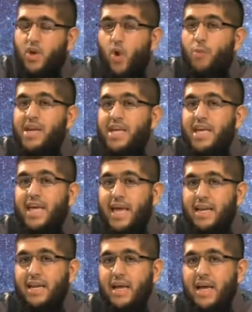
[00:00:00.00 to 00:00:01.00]
Nobody
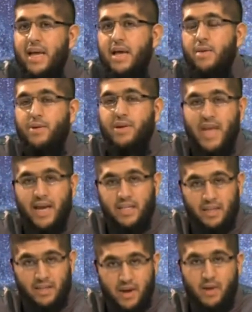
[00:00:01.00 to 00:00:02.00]
can
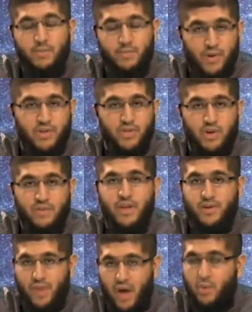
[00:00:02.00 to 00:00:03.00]
protect their and preserve
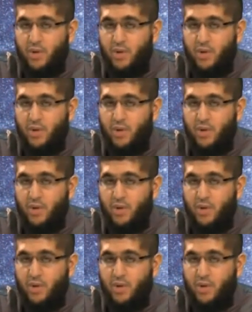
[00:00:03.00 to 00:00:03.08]
their thought.